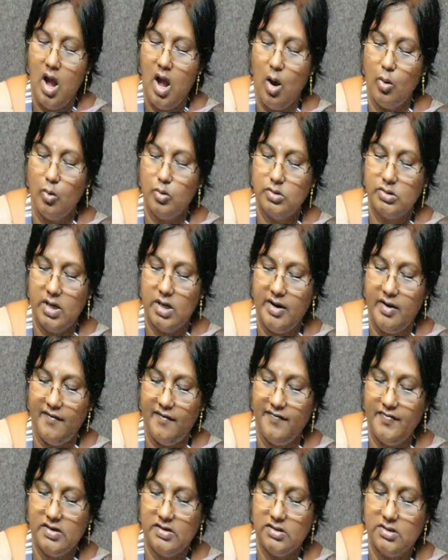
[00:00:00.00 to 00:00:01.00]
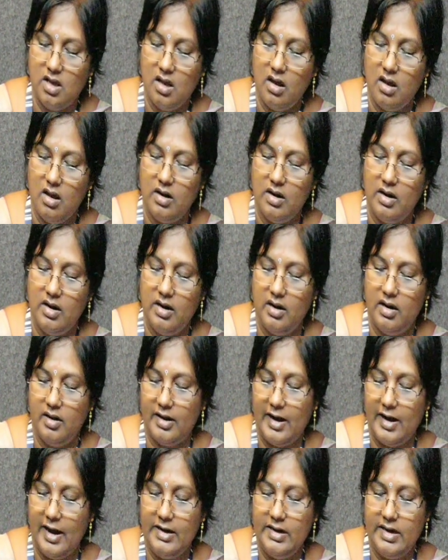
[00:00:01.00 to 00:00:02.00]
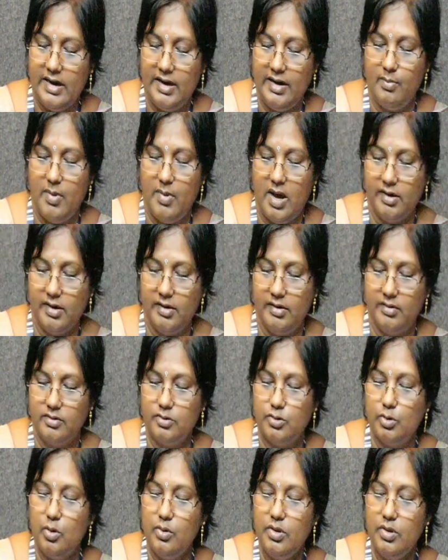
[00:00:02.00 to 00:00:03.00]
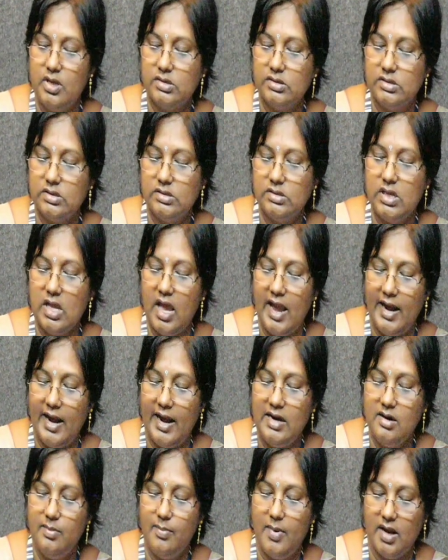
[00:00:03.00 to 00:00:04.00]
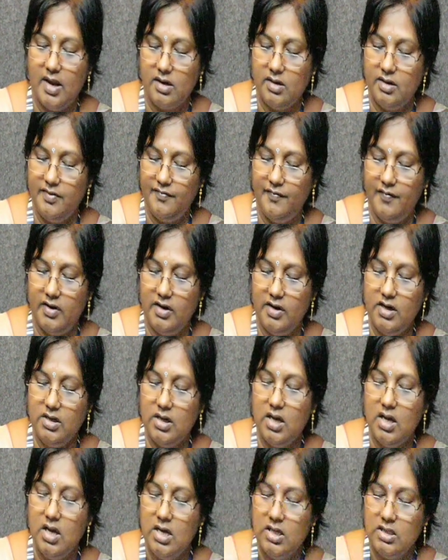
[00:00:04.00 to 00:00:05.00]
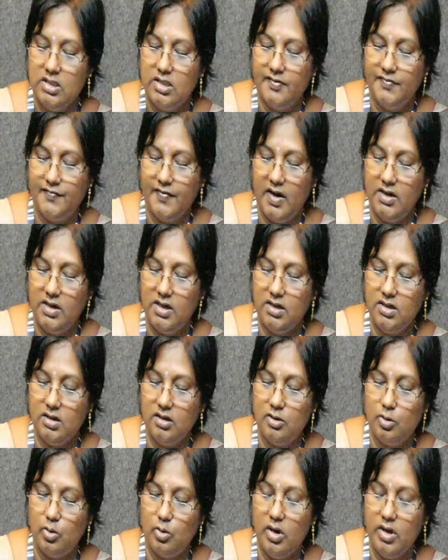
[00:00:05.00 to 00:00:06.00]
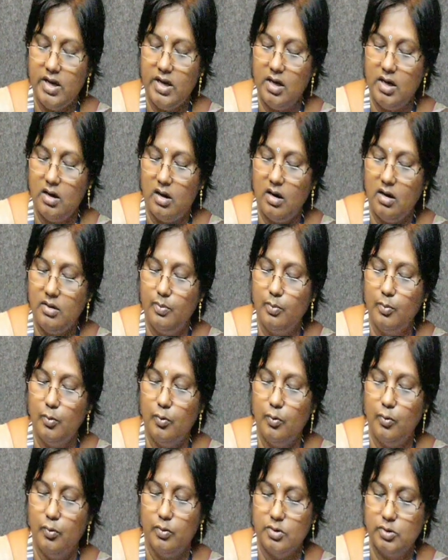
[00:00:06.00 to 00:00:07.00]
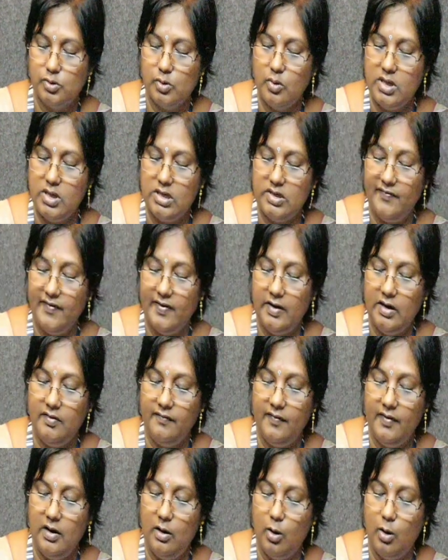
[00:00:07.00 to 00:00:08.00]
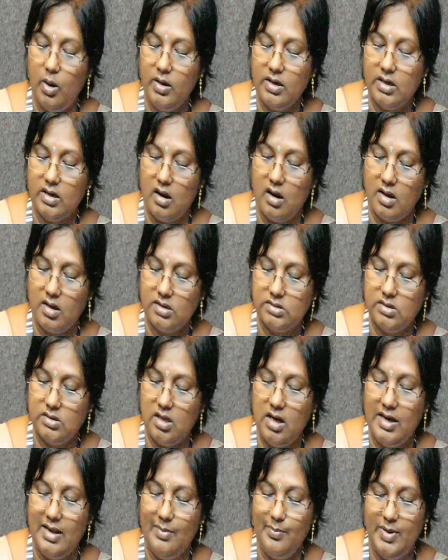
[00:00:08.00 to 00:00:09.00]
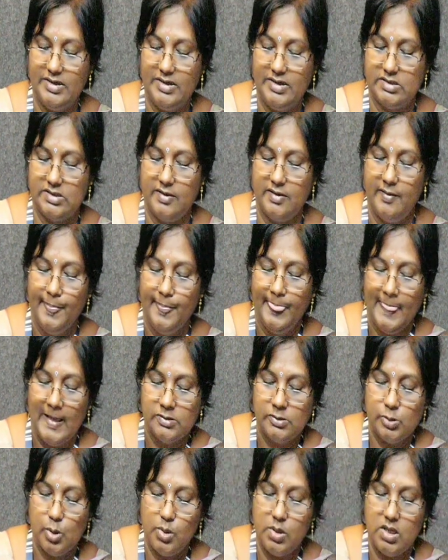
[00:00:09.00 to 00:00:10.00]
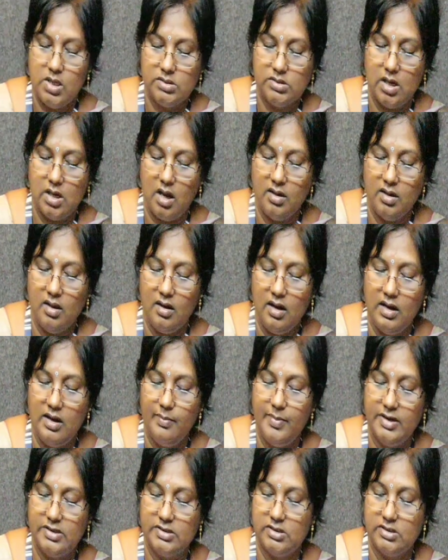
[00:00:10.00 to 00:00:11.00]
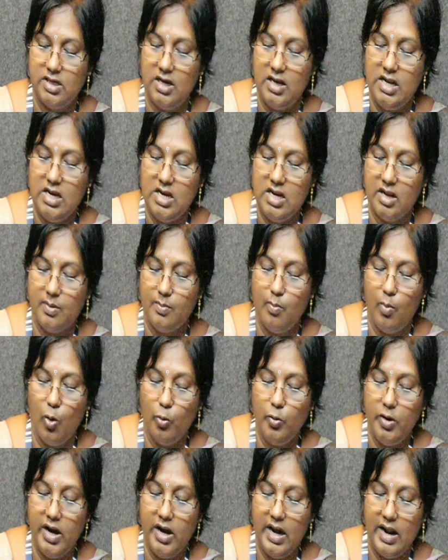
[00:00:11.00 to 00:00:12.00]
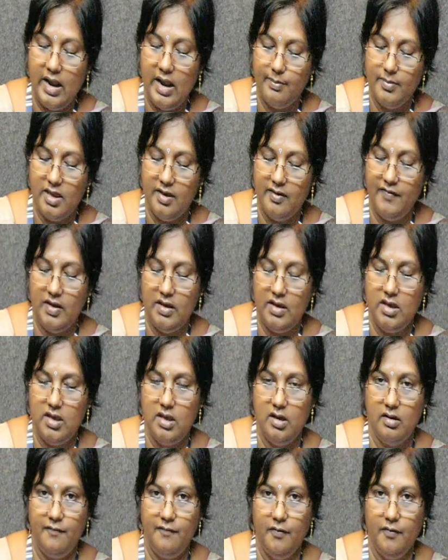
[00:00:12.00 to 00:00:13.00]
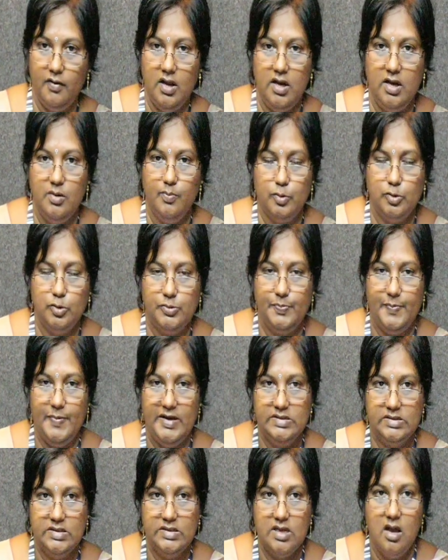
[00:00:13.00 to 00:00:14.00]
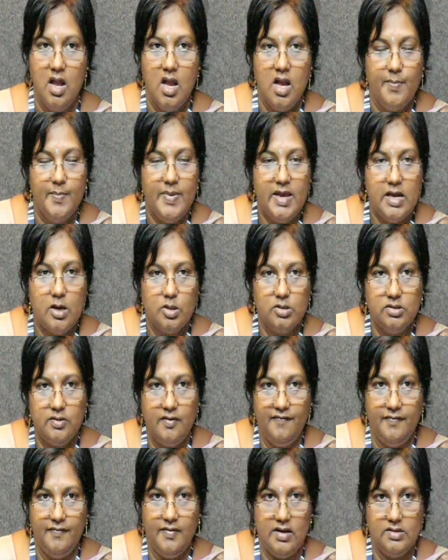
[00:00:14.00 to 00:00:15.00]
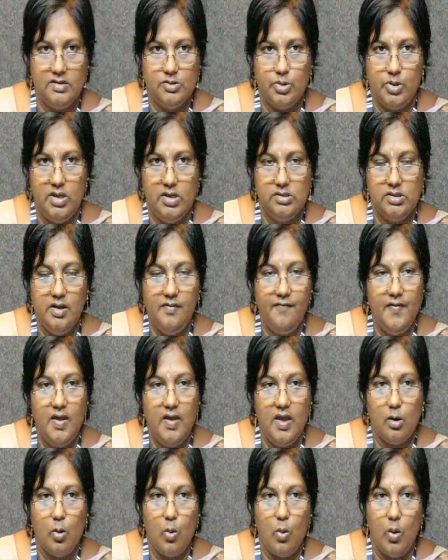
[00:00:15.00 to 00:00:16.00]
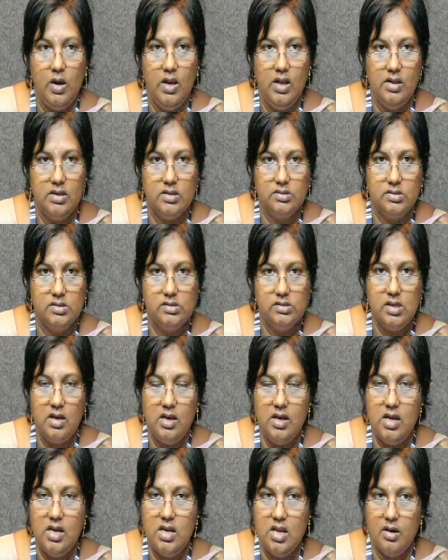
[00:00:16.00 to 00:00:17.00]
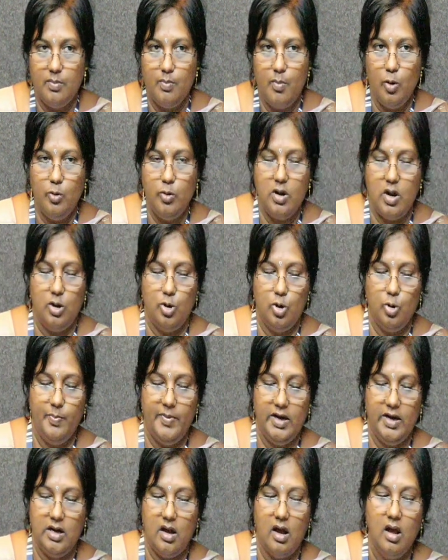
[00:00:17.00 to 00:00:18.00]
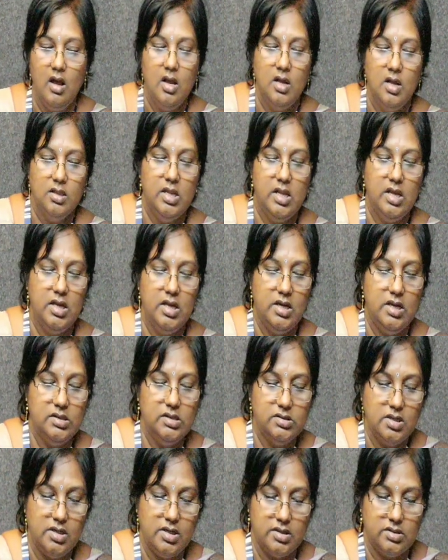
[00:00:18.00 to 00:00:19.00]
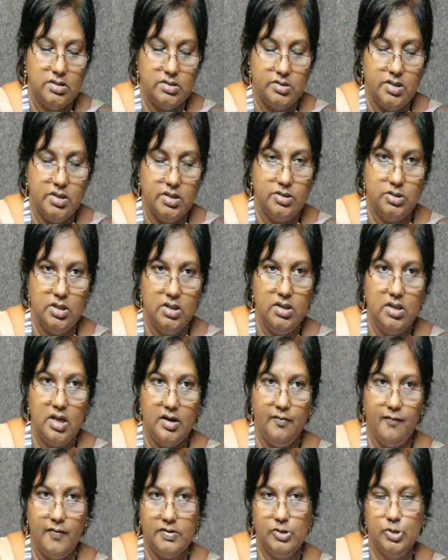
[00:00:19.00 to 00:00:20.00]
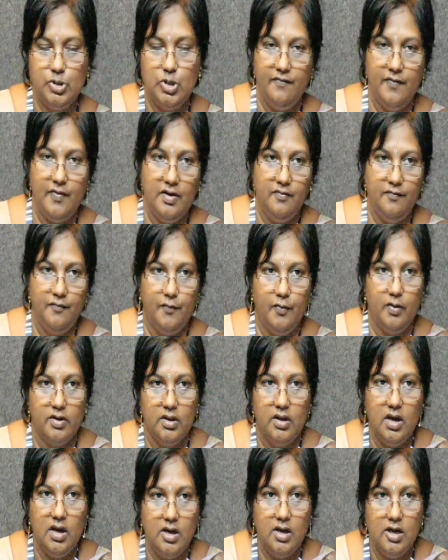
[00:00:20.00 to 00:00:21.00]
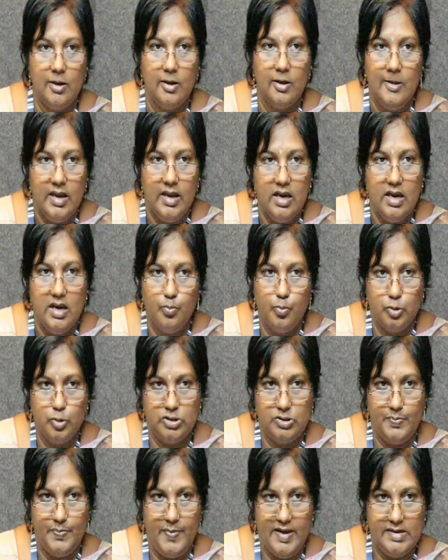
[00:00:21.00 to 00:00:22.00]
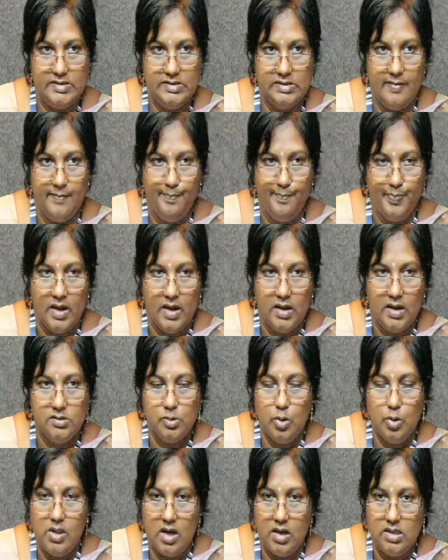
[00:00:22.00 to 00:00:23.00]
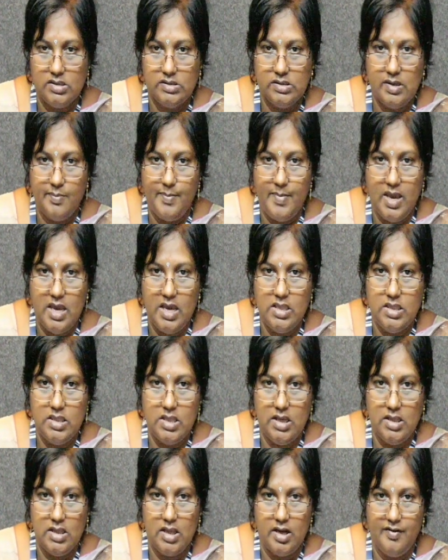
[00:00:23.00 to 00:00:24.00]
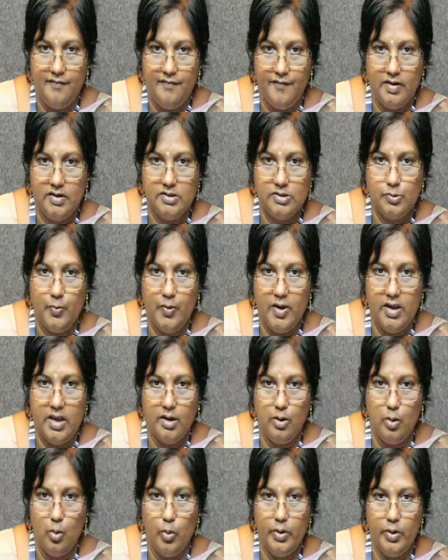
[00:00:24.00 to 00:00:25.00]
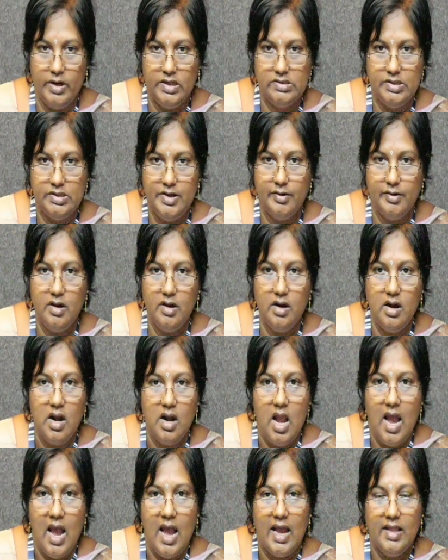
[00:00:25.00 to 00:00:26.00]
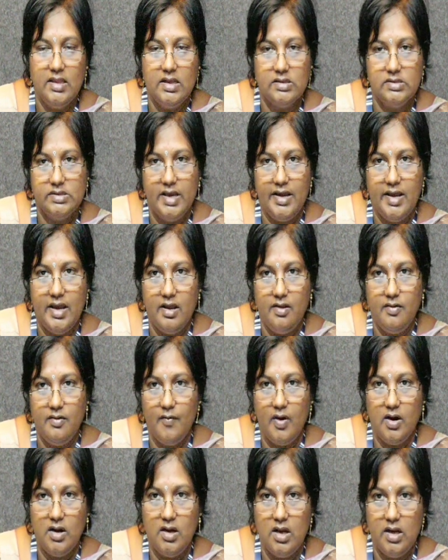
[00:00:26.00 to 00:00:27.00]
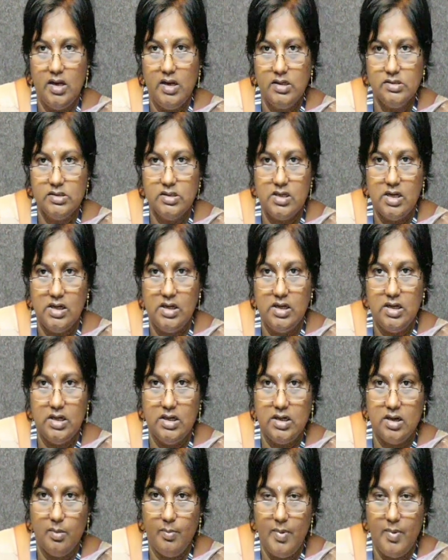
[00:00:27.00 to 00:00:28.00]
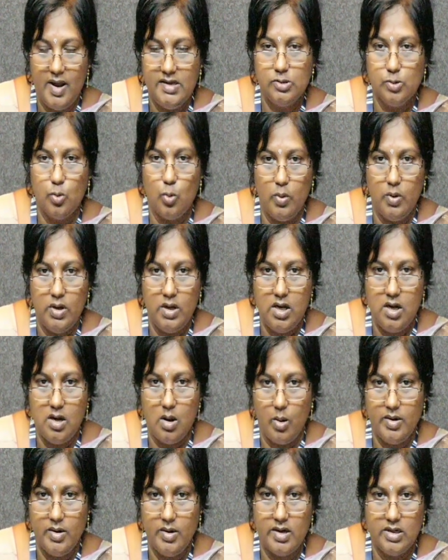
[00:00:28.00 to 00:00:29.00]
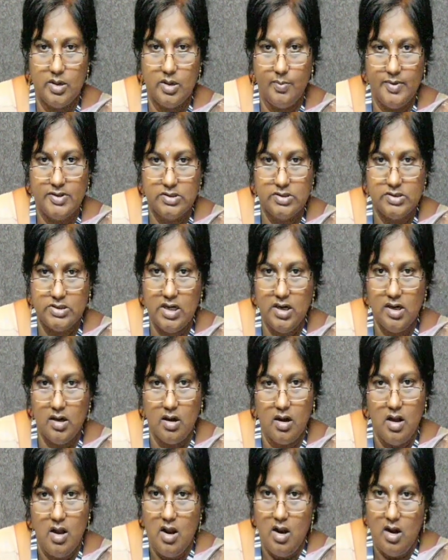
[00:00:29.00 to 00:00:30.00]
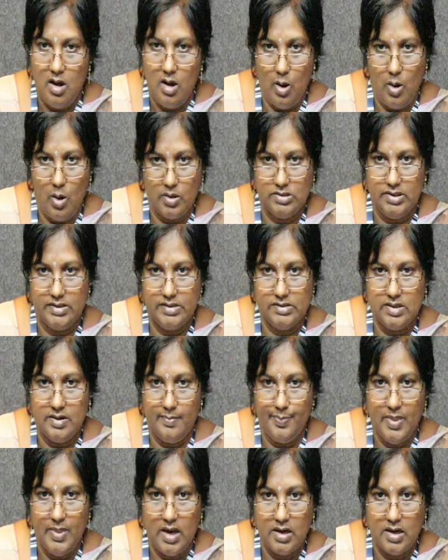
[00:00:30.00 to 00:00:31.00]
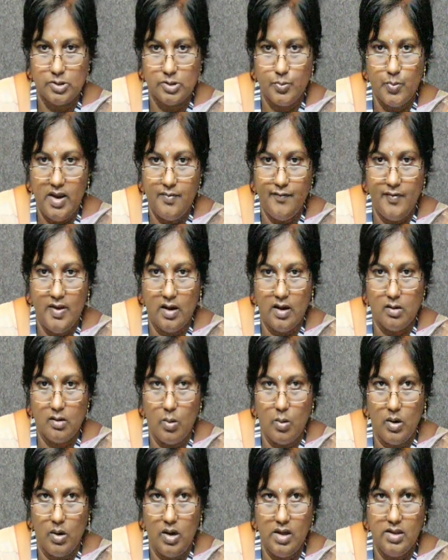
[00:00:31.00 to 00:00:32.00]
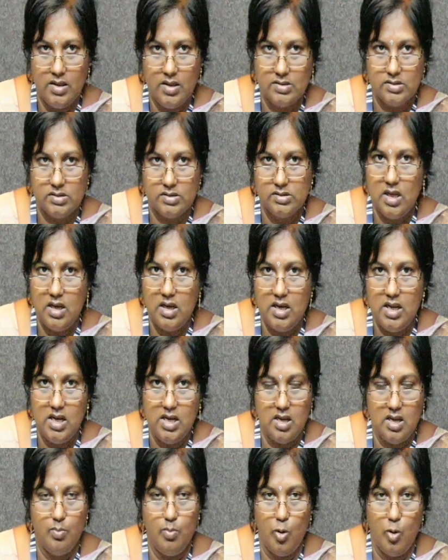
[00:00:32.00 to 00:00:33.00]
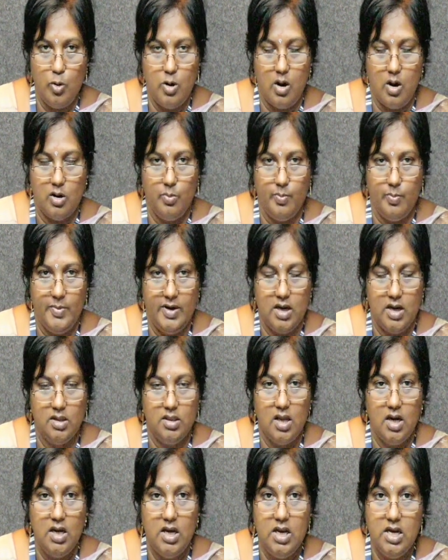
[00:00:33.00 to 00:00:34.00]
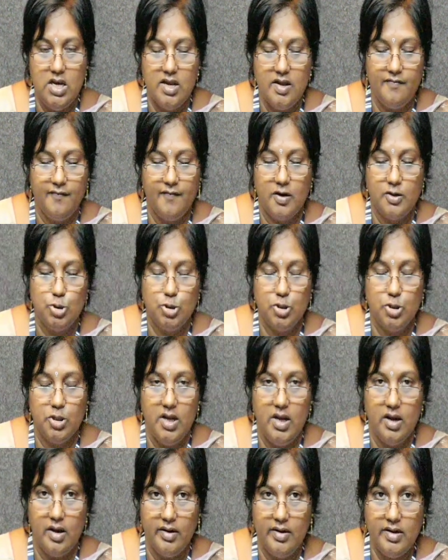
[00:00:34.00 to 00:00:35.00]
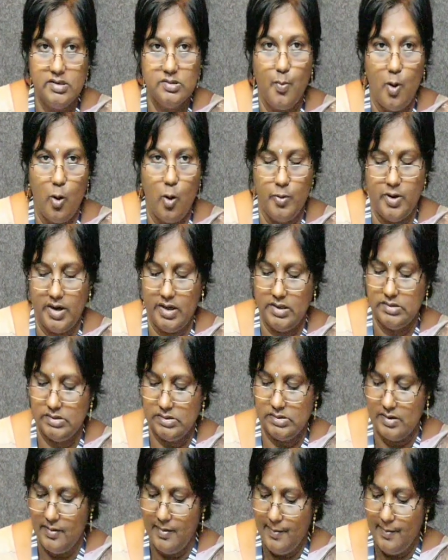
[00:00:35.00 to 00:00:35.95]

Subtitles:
outside of this right end marker. So this is the end marker for it. The finite control cannot move. So it will not cross the limits. So these are the limits, linear boundary I am giving here for the input space. Because of this reason, we are calling this is the linear bound automata. There is a restriction that was given for that input space. So that is the main thing, the difference we can notice here. And the second one is it determines only non-deterministic logics. That's why we are calling this is the linear bound automata. The linear function here is boundaries.